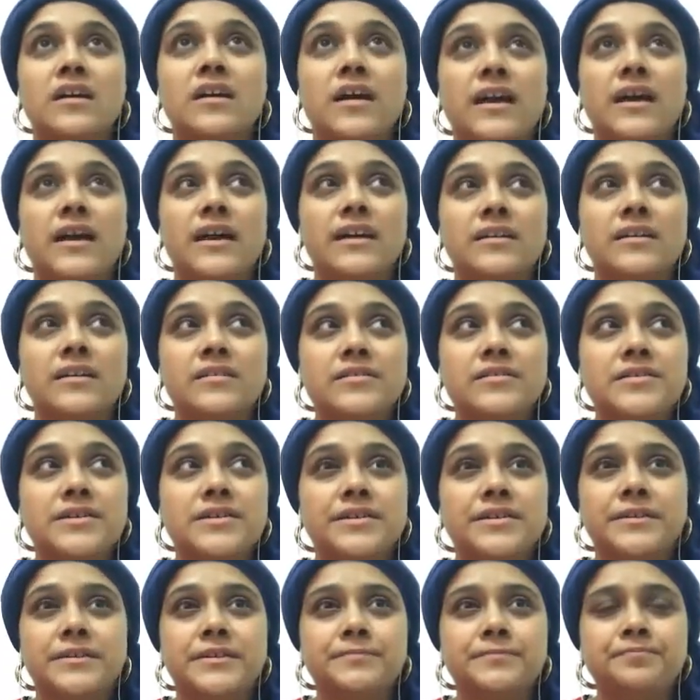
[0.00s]
And
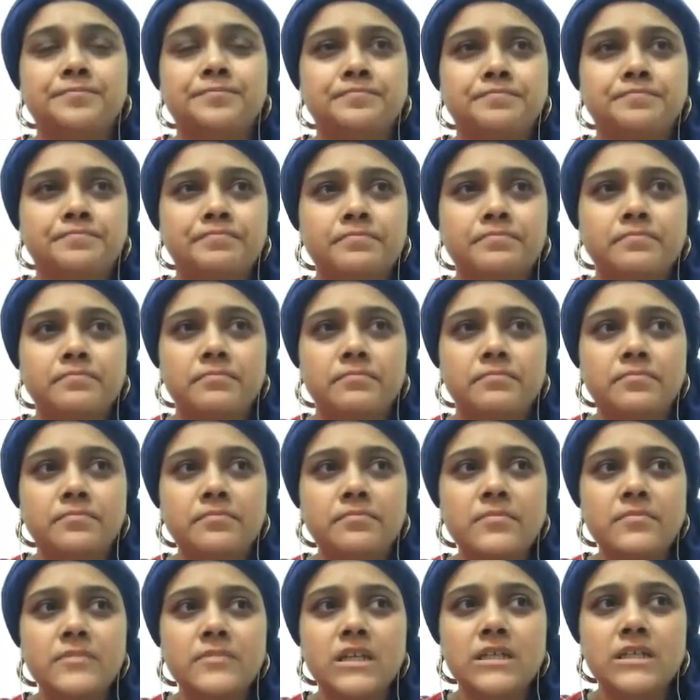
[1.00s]

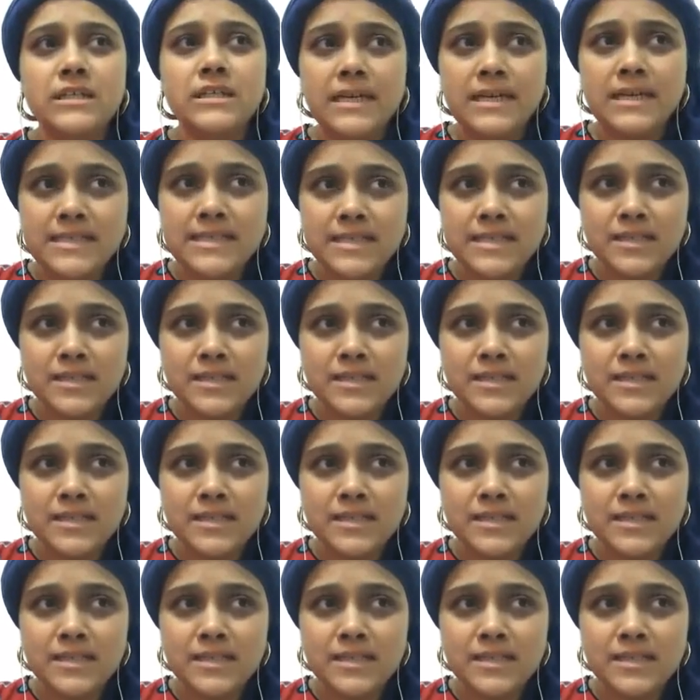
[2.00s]
yes,